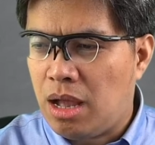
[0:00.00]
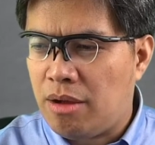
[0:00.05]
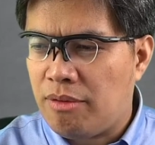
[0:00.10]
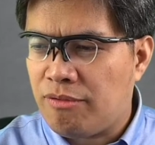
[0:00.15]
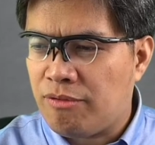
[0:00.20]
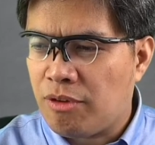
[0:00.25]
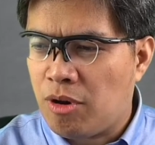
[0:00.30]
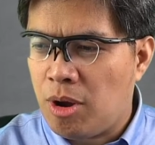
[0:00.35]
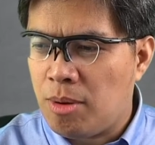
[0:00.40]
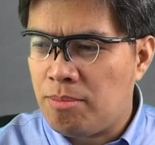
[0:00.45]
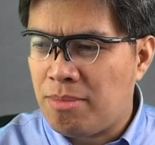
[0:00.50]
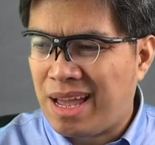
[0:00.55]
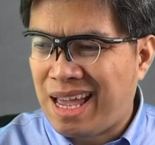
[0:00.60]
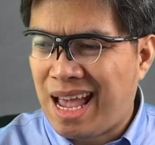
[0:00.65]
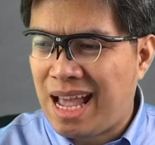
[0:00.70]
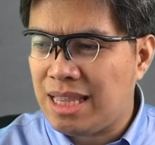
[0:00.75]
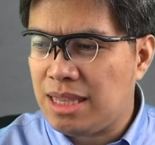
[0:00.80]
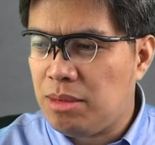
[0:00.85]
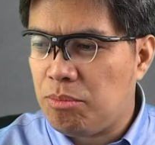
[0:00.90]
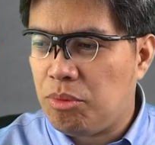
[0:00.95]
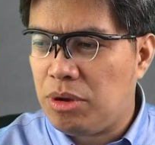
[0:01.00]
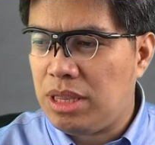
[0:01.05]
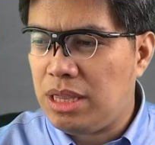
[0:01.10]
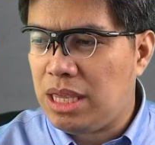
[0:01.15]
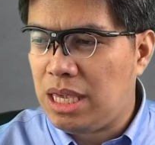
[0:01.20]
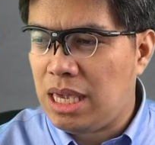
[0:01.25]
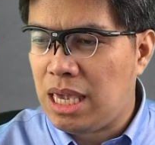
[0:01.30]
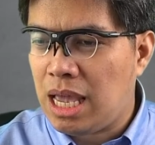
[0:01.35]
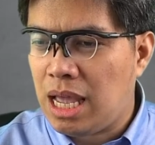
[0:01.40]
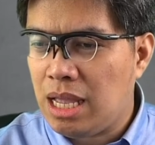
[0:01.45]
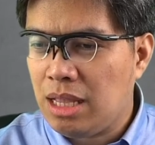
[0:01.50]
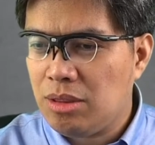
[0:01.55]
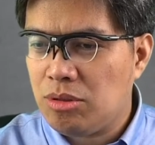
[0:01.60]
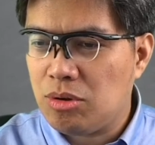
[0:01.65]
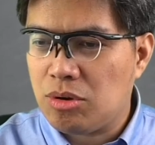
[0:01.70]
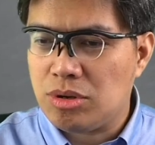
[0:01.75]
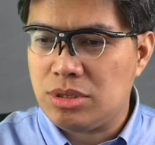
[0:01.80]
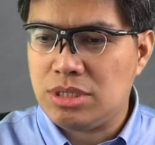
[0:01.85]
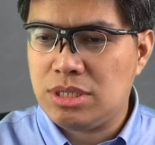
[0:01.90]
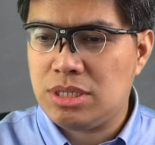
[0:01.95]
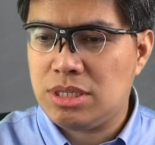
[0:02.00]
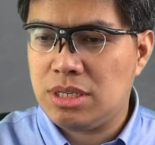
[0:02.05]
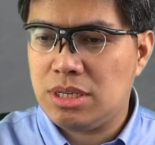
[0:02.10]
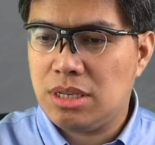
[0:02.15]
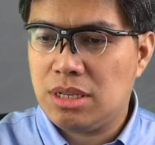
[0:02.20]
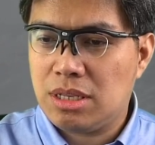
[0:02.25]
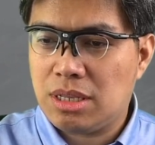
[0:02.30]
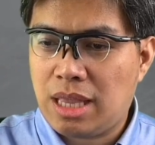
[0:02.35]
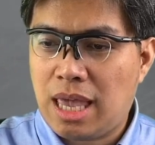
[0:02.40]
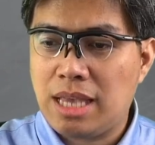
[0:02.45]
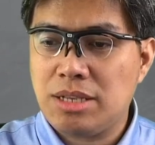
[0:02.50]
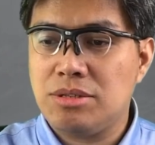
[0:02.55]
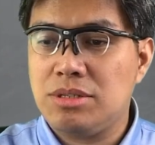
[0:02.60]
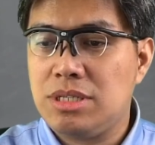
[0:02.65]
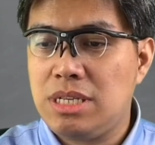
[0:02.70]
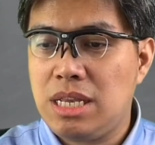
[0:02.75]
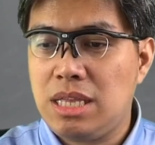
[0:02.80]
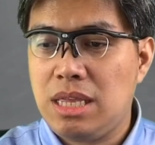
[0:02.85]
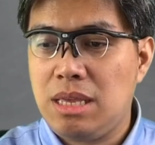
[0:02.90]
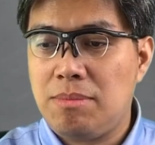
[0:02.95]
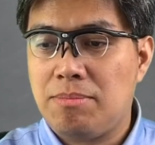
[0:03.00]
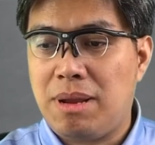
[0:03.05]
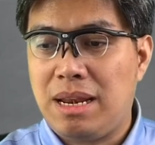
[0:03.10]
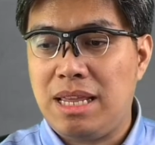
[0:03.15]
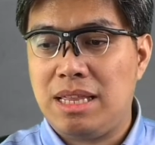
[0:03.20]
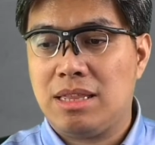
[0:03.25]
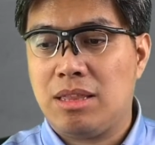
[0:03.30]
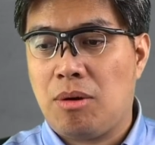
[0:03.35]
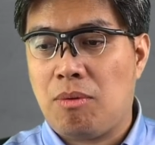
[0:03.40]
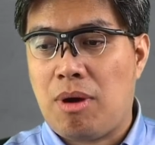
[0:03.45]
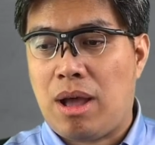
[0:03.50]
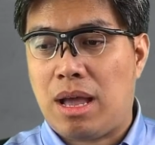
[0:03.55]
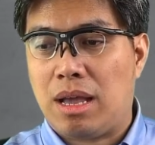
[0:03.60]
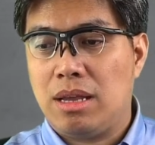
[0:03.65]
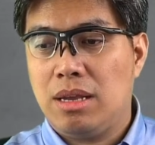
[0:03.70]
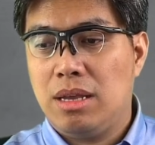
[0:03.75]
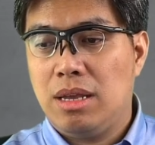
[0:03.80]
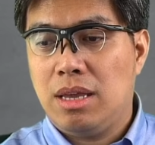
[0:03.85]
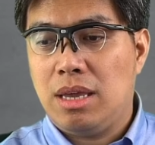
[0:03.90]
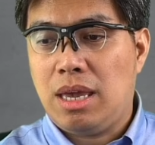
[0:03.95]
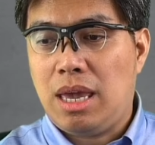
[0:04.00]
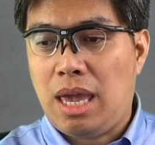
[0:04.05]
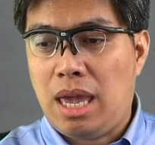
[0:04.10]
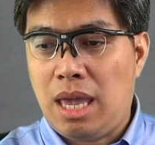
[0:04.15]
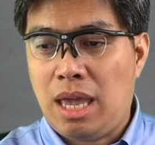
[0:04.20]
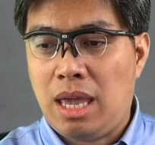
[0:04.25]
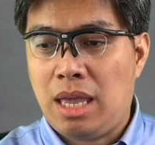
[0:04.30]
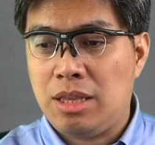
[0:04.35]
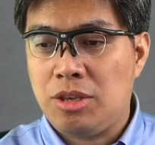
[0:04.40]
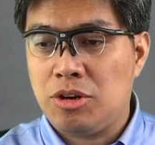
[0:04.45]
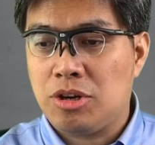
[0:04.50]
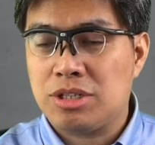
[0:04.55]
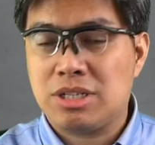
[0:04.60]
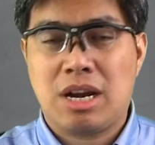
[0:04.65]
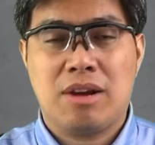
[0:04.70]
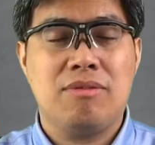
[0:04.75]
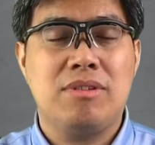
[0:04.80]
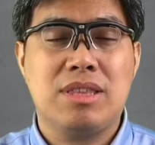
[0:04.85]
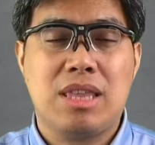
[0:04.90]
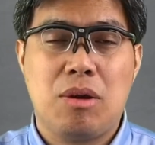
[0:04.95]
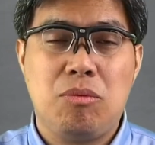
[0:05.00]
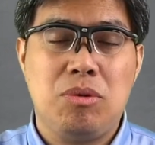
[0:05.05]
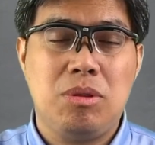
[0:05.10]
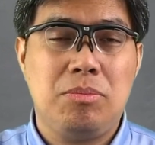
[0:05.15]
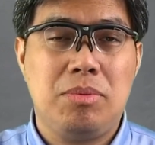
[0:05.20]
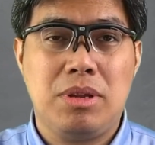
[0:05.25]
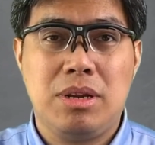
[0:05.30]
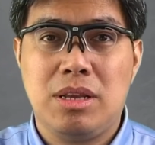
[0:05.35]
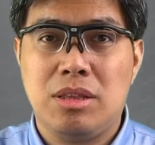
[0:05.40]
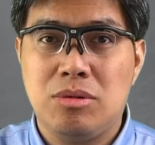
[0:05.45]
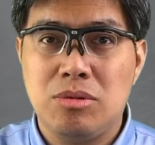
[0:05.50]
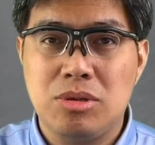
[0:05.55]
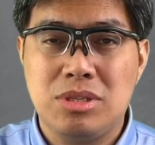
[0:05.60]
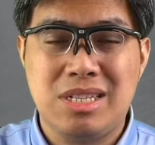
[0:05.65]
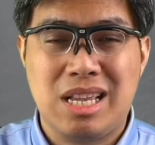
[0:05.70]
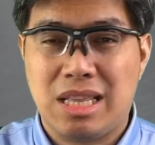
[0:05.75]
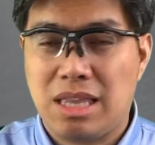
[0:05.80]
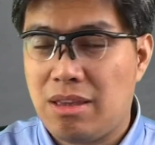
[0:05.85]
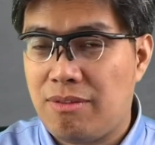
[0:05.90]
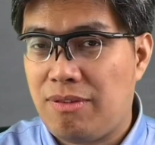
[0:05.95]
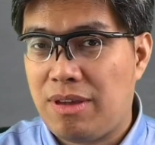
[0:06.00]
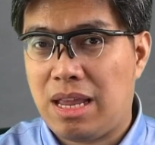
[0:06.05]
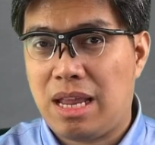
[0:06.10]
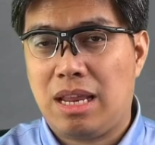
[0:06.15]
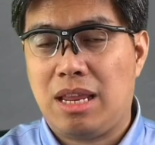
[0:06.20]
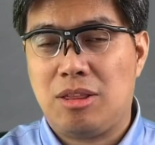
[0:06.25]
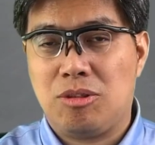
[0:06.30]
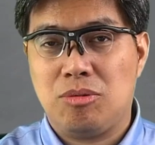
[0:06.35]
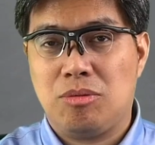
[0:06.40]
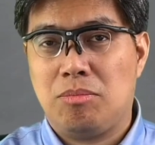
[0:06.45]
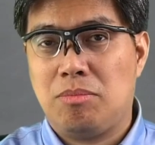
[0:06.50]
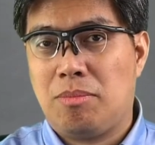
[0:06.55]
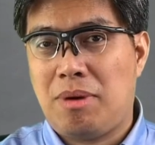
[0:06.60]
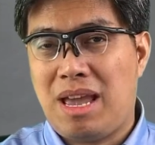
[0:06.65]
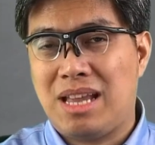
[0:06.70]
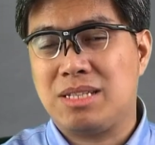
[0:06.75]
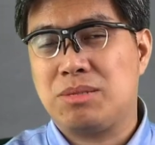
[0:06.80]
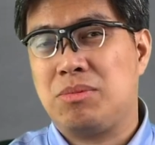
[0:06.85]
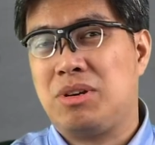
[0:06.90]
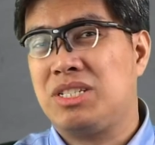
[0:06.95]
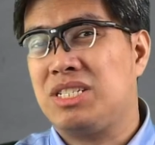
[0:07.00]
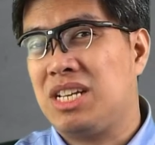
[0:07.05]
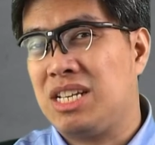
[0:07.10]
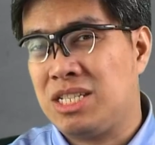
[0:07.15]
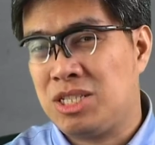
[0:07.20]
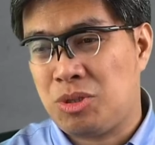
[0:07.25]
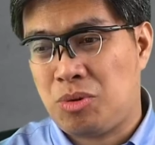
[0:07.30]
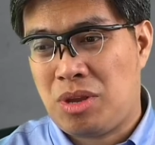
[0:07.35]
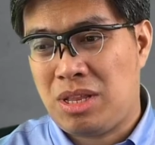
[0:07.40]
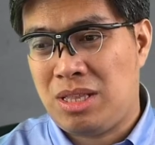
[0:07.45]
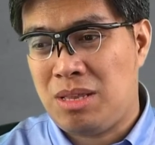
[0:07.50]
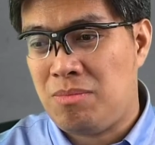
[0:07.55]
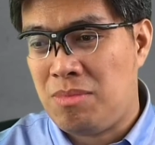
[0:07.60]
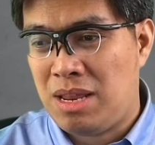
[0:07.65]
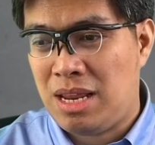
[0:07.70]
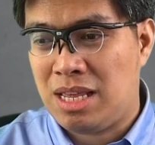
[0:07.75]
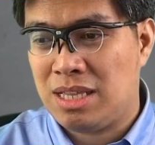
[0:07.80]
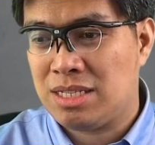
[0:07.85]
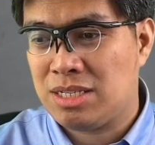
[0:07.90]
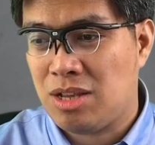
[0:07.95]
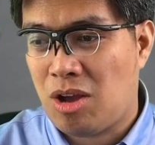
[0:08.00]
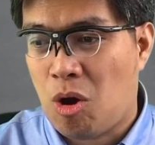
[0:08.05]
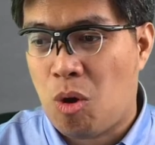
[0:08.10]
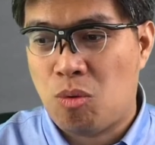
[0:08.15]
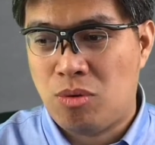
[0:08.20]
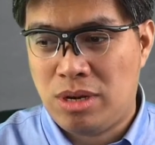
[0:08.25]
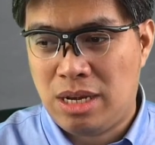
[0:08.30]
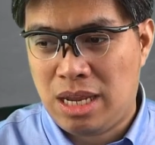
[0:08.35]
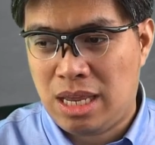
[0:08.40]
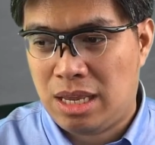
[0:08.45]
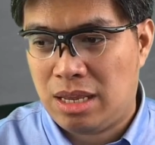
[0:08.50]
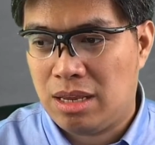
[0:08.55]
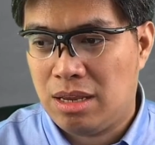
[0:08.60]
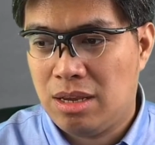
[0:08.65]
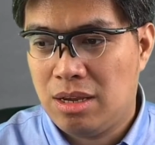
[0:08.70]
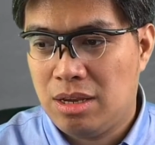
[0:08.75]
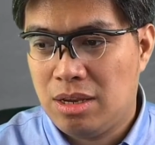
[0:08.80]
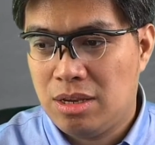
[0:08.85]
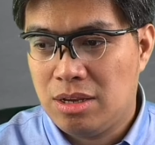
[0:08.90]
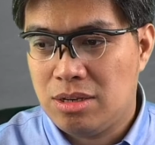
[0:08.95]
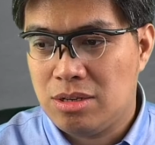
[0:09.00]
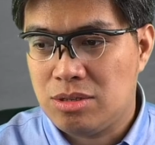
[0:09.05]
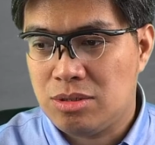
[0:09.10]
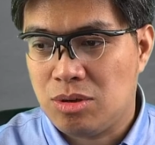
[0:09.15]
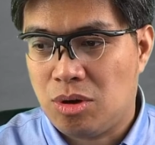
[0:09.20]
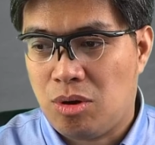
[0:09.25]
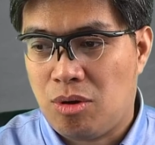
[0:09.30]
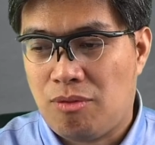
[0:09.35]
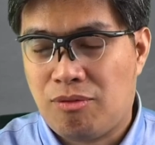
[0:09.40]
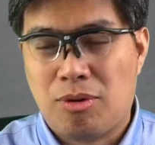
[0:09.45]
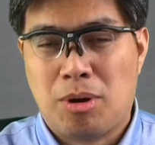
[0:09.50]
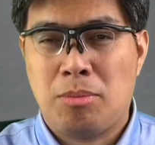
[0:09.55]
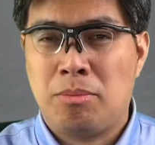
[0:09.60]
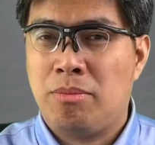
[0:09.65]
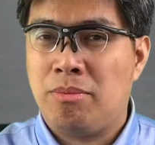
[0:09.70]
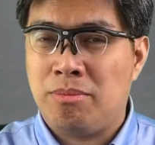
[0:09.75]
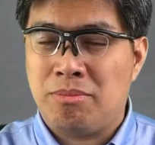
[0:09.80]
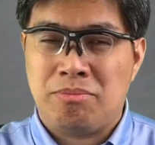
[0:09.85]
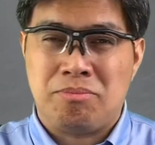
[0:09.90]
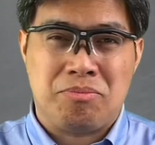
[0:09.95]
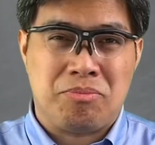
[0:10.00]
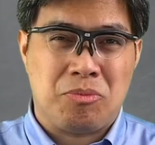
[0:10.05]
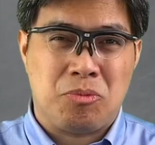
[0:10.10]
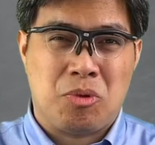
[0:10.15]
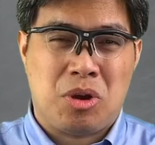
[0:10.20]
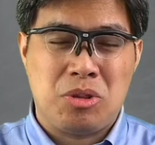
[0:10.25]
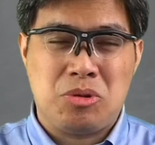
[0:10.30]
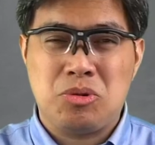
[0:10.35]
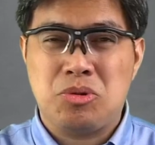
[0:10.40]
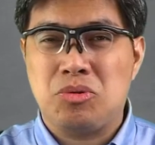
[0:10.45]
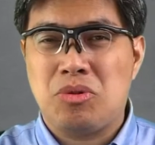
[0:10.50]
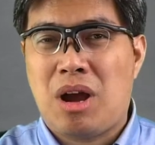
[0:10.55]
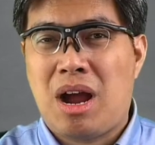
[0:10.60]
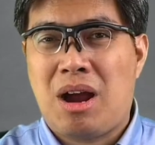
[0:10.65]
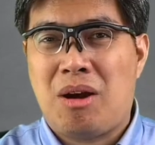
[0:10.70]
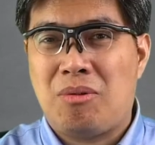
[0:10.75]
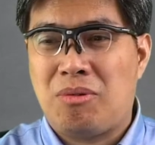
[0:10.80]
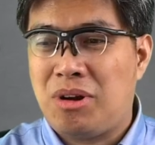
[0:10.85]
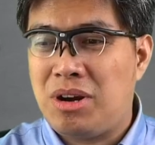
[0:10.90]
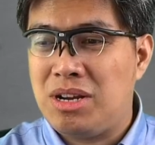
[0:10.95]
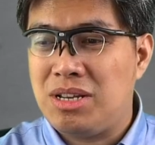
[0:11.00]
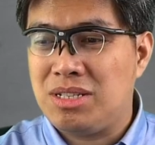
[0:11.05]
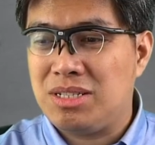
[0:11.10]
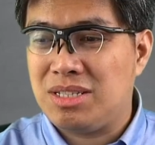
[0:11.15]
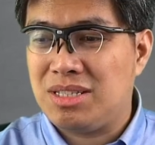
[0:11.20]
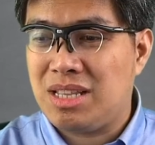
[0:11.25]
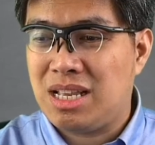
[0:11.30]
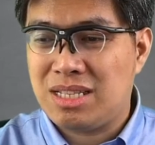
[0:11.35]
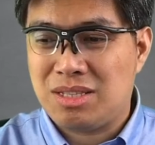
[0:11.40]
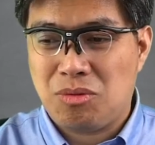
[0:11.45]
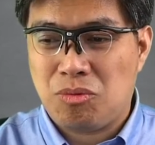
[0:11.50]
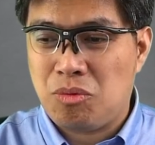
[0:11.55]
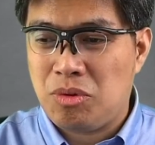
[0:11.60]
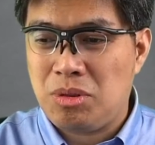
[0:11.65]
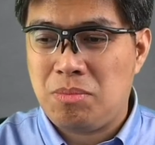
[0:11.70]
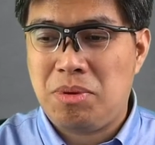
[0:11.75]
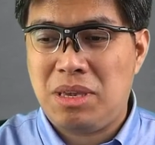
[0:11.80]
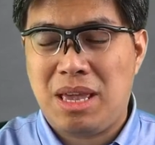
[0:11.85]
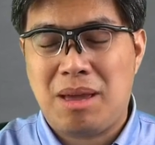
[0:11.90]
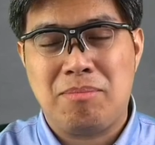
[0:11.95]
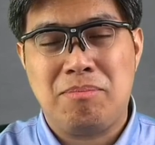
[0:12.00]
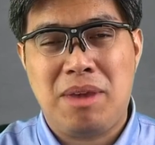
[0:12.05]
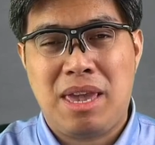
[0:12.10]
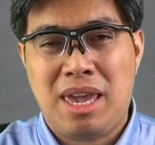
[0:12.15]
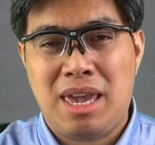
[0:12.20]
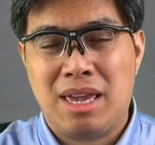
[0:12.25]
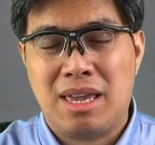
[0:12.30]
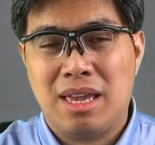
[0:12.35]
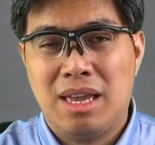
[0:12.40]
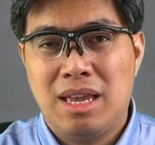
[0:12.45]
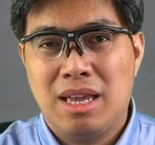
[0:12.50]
from Makati Buendia to Quezon City, Balintawak, and your travel time will be reduced significantly by as much as 20 minutes only. So from 1 to 2 hours, that would be a big